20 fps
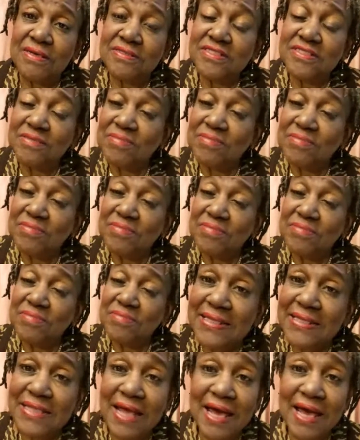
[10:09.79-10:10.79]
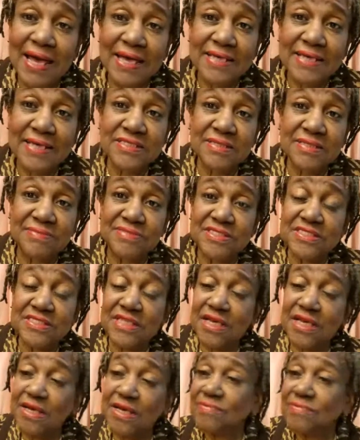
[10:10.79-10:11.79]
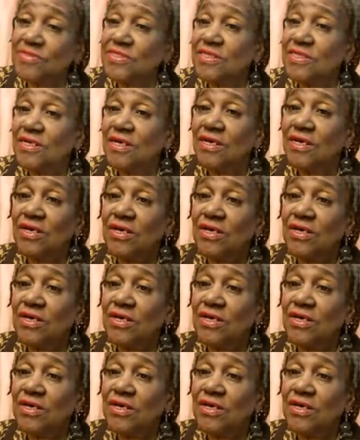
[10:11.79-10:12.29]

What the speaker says: guidelines, some steps.